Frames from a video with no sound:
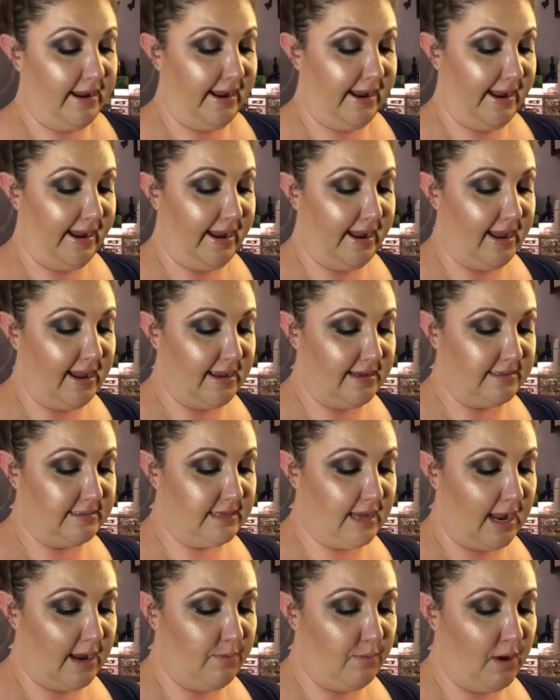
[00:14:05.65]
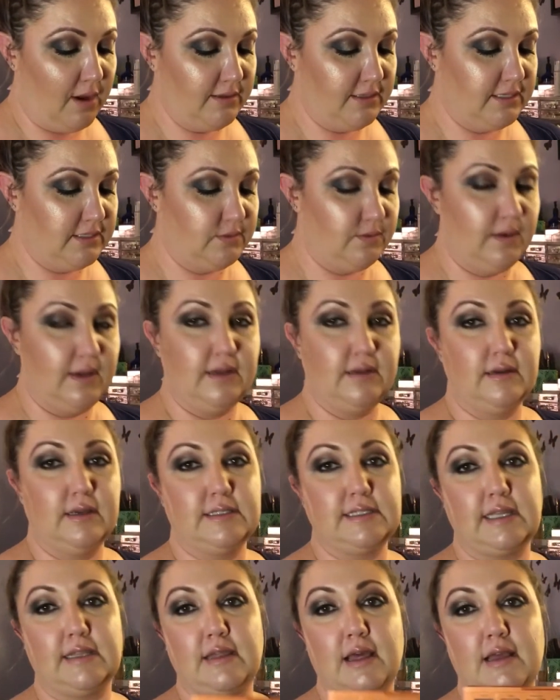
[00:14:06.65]
and I bought this one
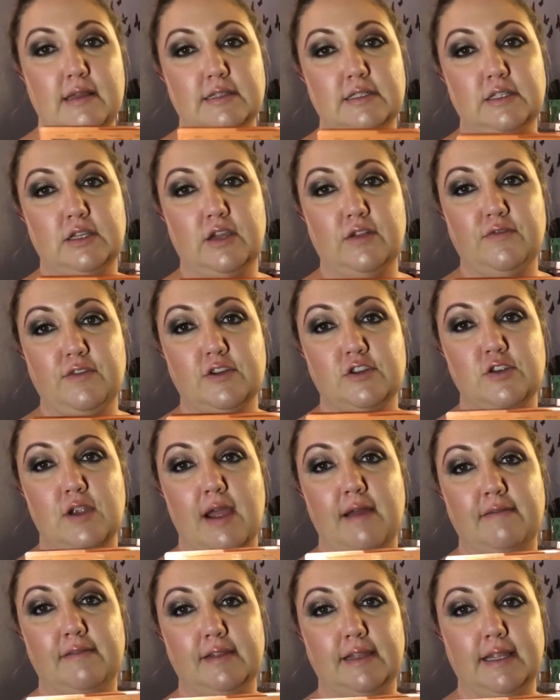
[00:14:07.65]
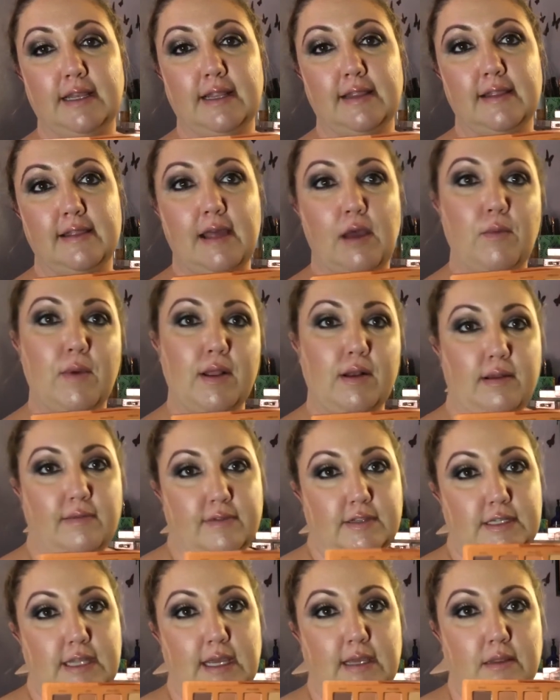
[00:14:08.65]
because I thought it was good for traveling, and that way I don't have
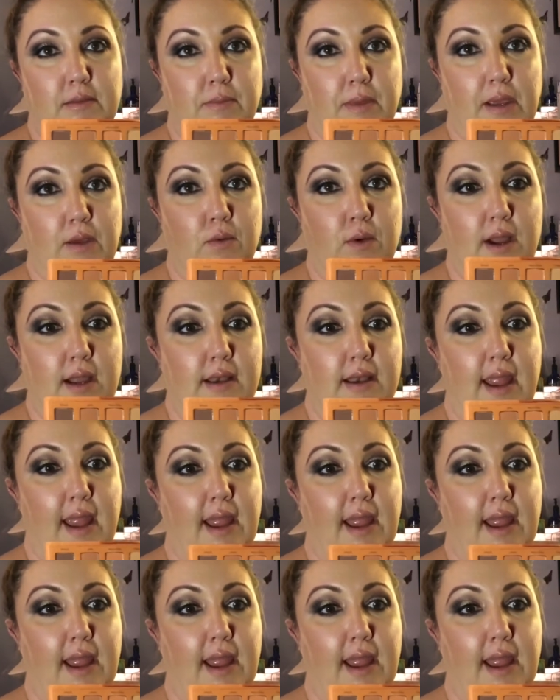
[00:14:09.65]
to take the big one.